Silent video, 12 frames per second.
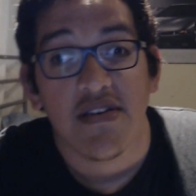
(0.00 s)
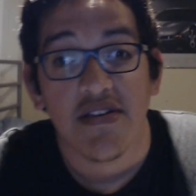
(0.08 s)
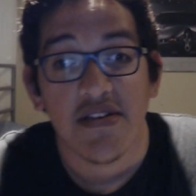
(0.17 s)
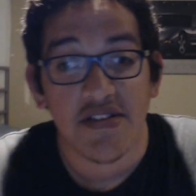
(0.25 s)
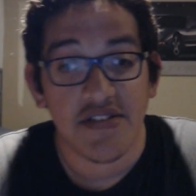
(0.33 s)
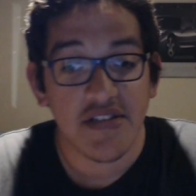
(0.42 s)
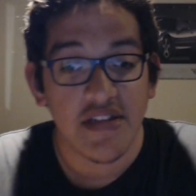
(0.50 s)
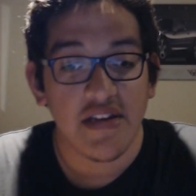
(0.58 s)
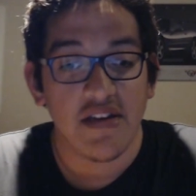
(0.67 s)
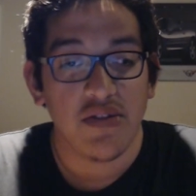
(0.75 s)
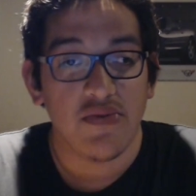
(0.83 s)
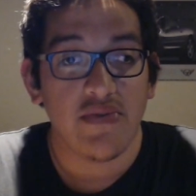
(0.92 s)
sitting on
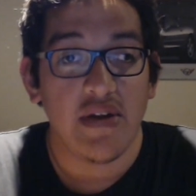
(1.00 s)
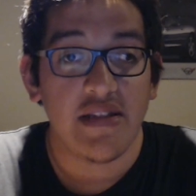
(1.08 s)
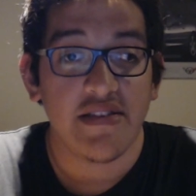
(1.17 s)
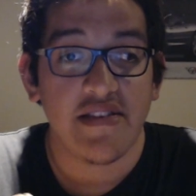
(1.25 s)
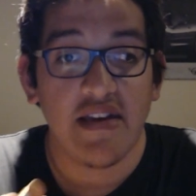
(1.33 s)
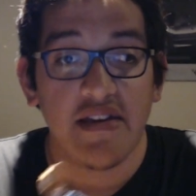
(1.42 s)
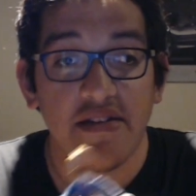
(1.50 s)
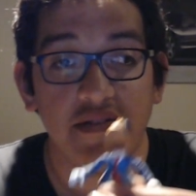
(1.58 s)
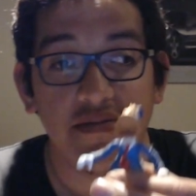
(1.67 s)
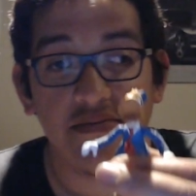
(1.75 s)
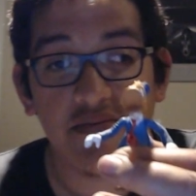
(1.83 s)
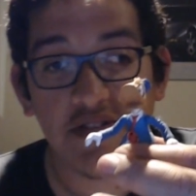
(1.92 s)
the right side,
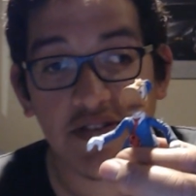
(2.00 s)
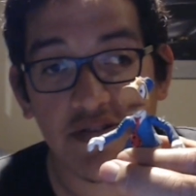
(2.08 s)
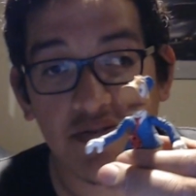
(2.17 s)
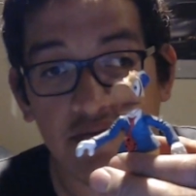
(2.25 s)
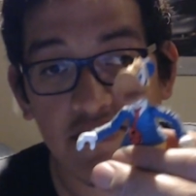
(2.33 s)
just right